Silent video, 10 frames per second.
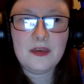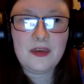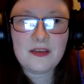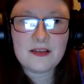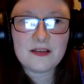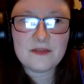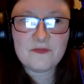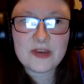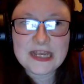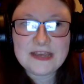Yes, like
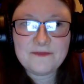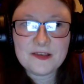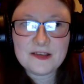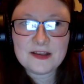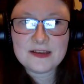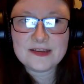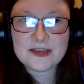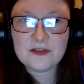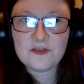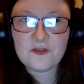really physically
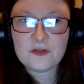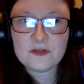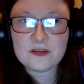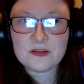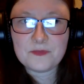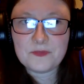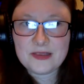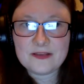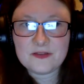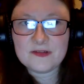deconstructed and
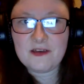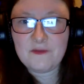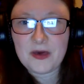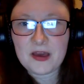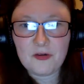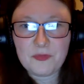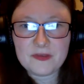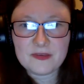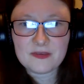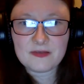built herself back up
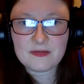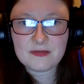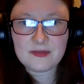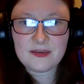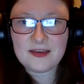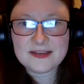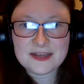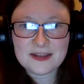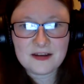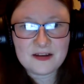into the
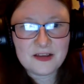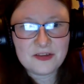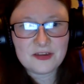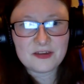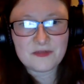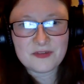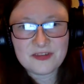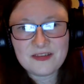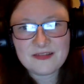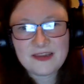ideal Kardashian, which
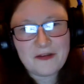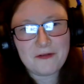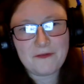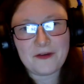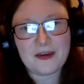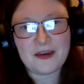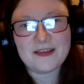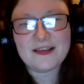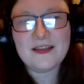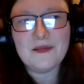is terrifying.
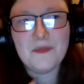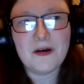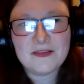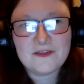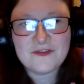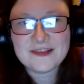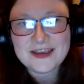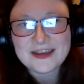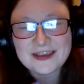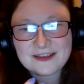It's like the monster is mm-hmm.
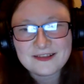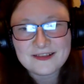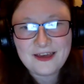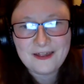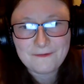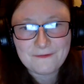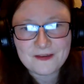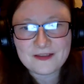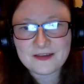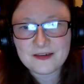eating itself.
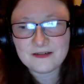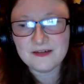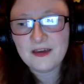Like the